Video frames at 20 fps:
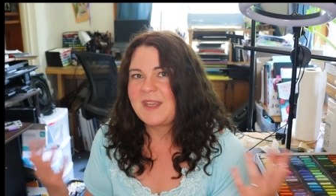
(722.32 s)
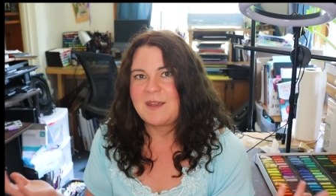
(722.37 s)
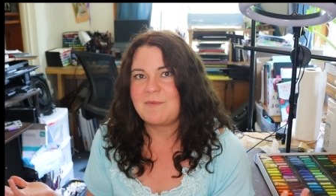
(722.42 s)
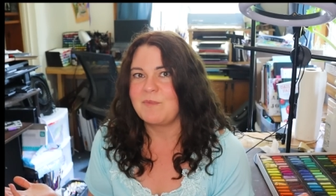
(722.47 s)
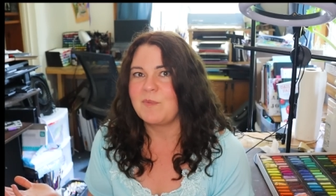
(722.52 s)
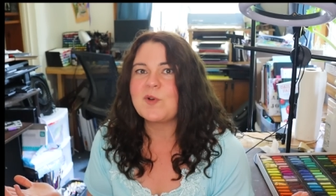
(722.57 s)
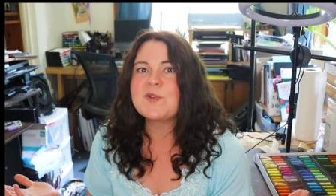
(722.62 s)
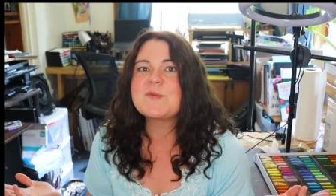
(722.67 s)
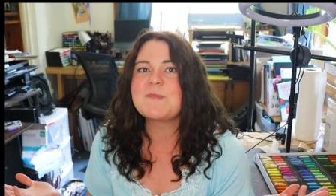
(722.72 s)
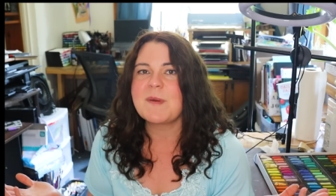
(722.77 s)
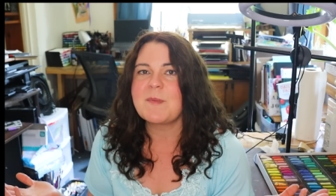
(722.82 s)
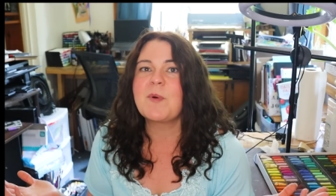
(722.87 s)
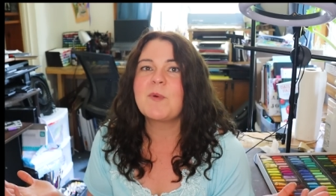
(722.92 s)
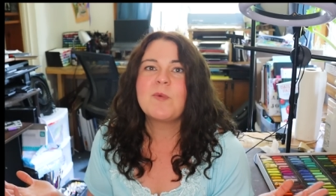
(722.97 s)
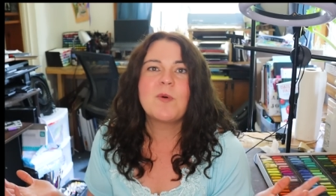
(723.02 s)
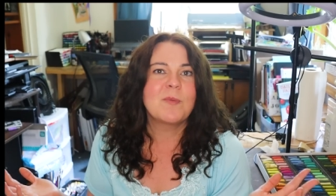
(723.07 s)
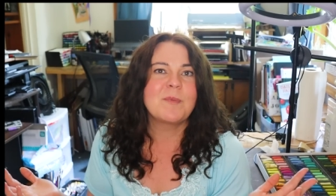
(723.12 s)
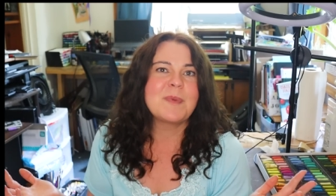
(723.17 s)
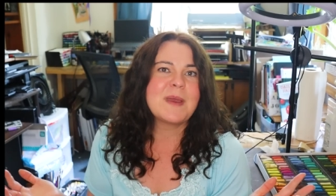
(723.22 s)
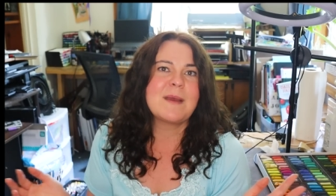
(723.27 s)
Most people
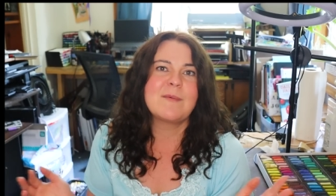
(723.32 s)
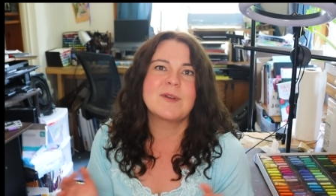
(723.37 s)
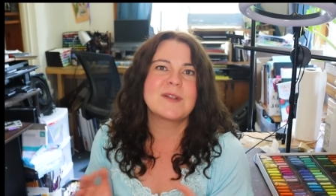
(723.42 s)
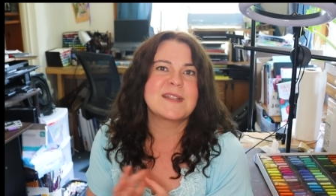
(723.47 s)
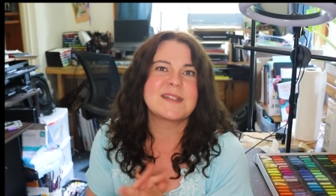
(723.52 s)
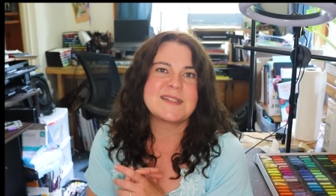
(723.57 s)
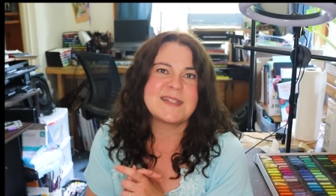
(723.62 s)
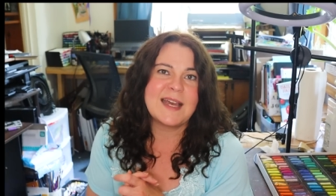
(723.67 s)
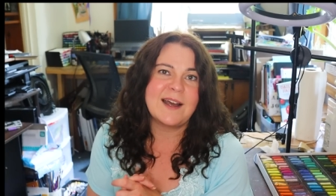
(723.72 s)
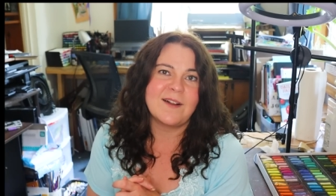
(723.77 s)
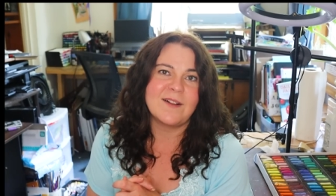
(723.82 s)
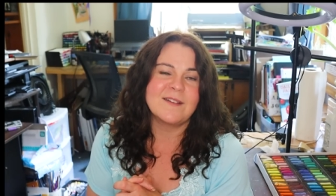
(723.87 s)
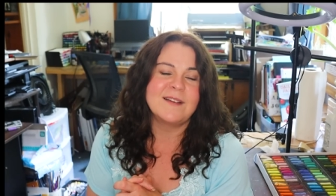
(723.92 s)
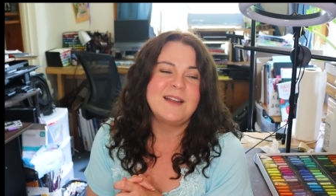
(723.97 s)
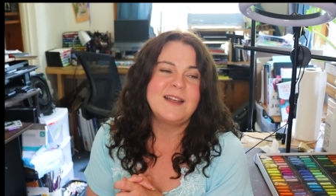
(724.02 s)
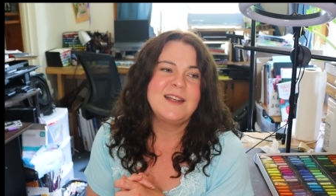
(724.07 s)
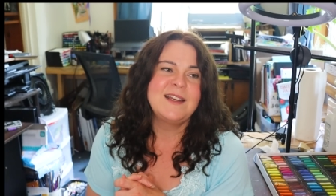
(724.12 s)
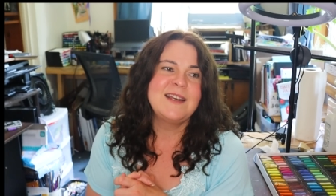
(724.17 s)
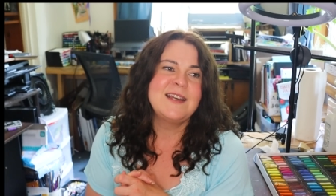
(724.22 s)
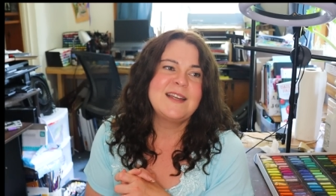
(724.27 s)
won't be able to tell.
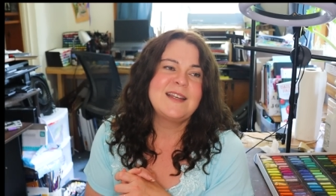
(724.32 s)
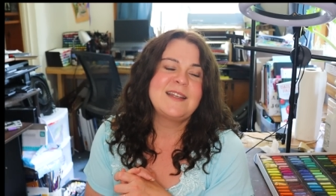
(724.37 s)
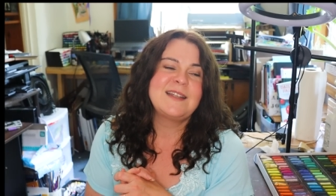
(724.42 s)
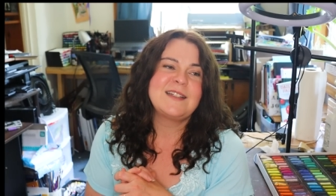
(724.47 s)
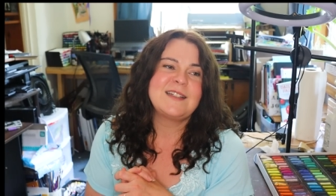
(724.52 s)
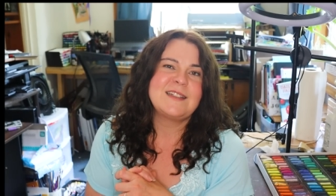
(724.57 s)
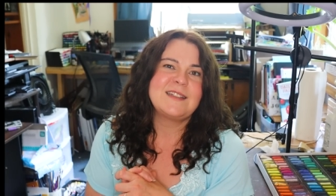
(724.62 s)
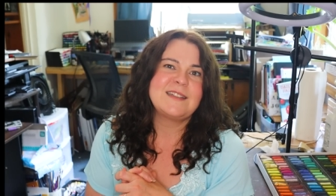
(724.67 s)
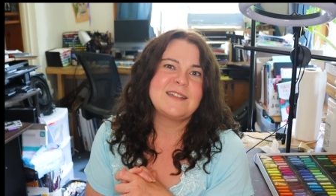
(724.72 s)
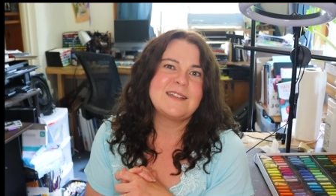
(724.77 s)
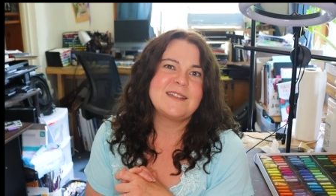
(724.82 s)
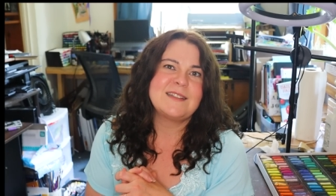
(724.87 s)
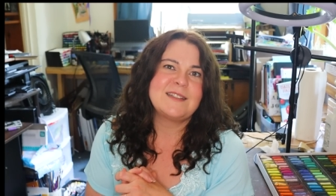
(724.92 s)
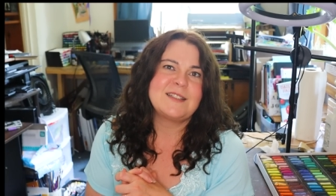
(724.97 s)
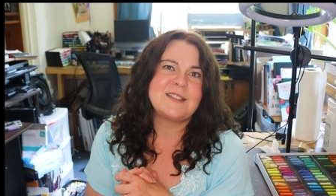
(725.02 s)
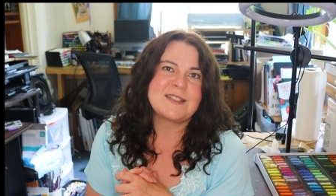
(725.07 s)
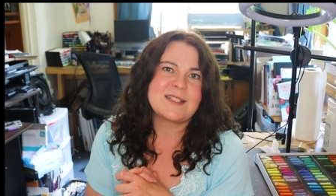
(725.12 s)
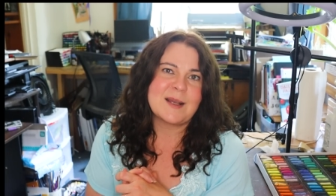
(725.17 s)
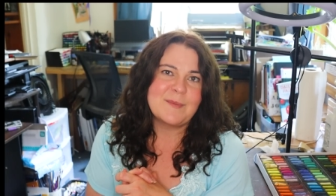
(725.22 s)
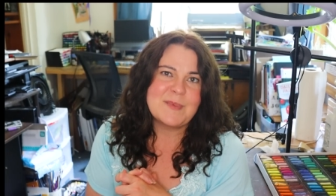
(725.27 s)

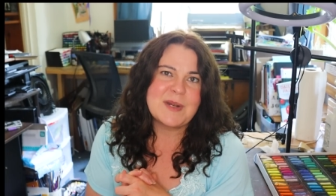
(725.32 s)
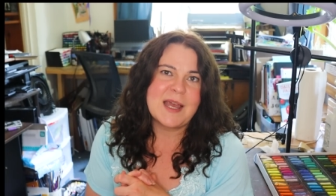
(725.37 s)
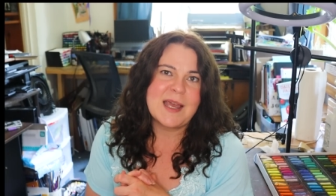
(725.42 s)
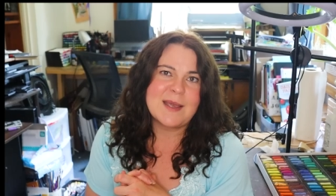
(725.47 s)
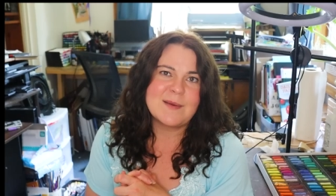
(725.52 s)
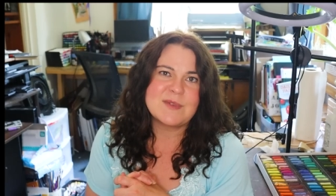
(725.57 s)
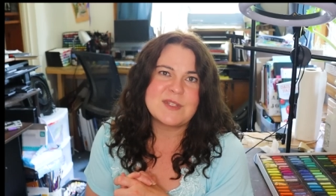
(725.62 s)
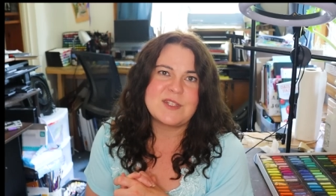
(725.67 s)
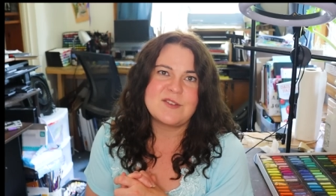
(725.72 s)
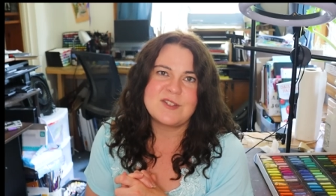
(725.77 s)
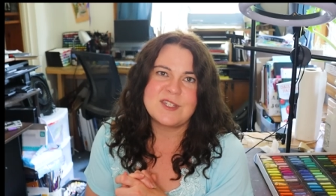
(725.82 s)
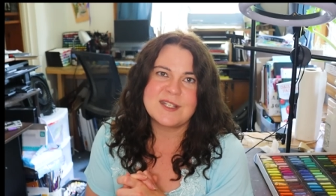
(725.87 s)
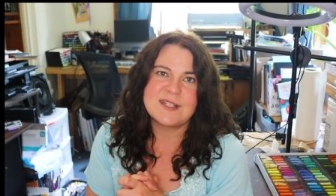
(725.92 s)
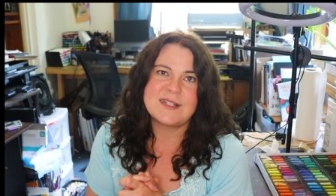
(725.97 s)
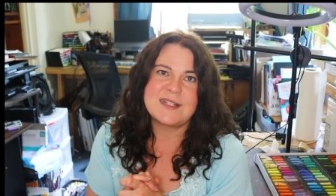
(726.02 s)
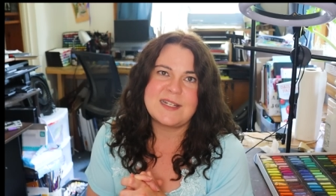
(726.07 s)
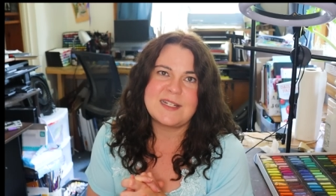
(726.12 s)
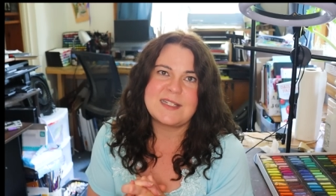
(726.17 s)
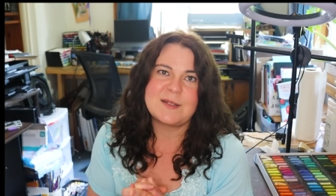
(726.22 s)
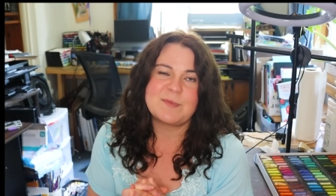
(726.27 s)
Sometimes you
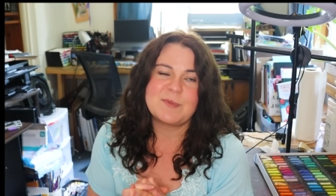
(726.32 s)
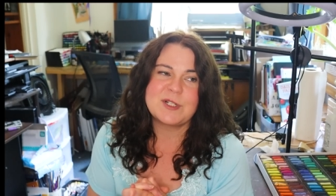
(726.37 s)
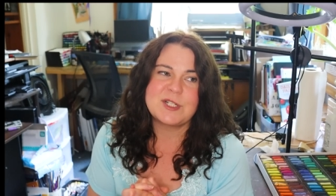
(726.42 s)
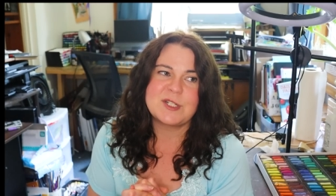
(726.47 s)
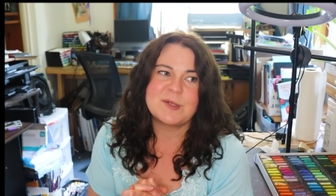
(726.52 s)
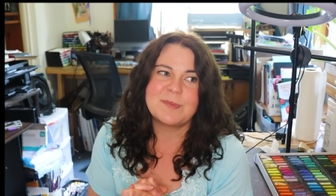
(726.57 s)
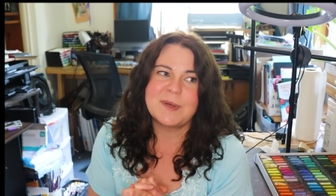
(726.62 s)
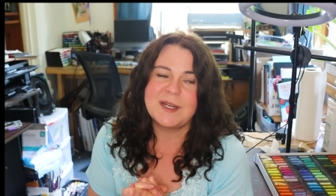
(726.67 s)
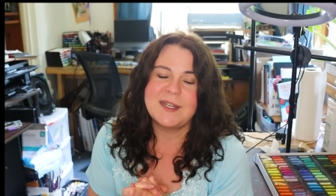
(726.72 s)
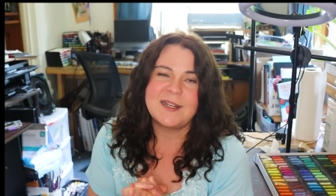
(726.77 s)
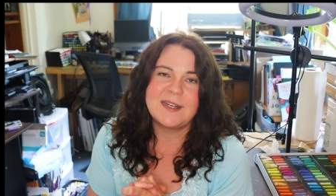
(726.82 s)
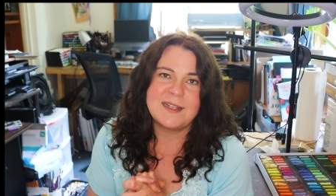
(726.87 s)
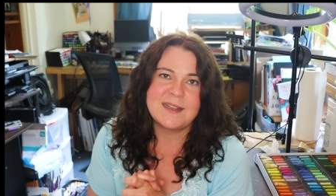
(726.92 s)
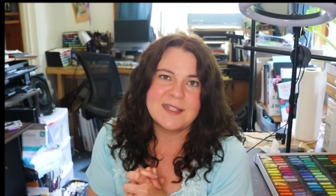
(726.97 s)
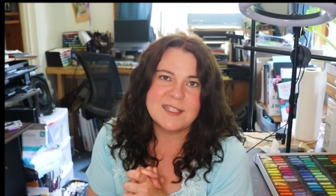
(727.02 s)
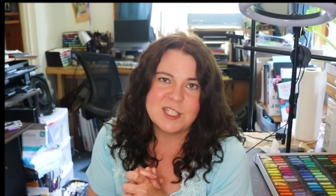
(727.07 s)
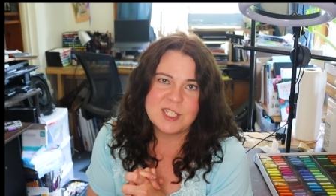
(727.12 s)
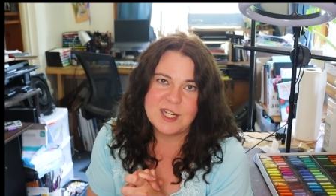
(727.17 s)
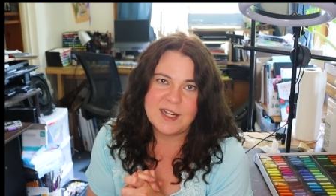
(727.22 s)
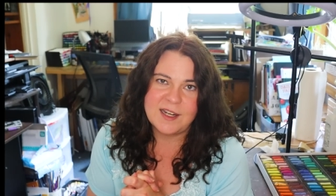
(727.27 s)
just need to put your butt in
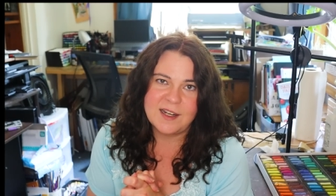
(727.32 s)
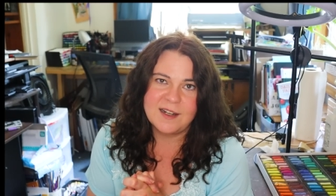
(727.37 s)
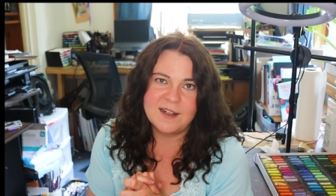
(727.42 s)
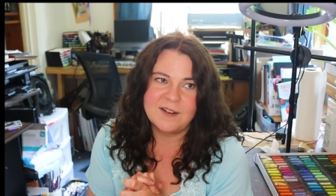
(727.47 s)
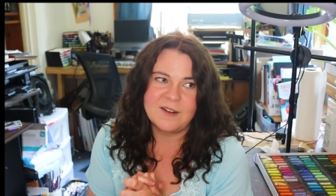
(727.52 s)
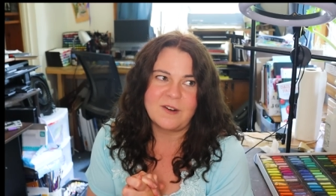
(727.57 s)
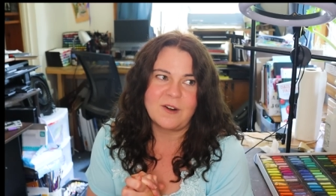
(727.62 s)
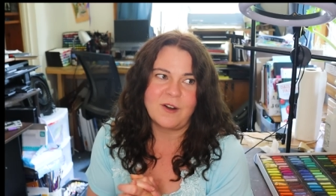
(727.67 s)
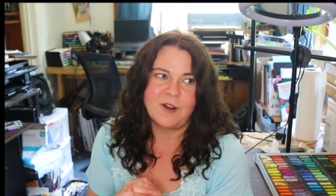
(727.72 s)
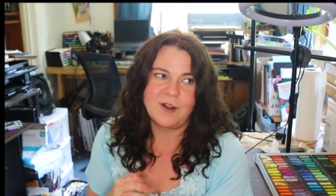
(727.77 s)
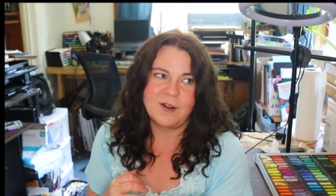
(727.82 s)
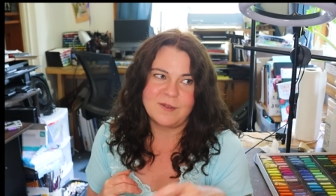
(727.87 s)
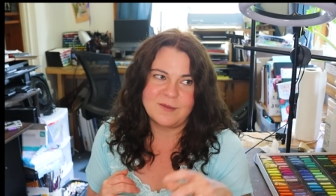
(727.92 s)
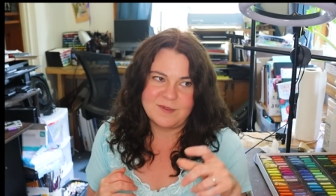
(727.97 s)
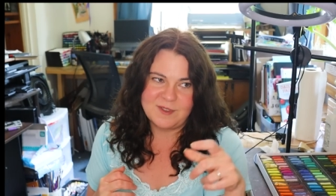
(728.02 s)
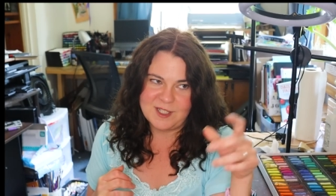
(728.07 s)
the chair or,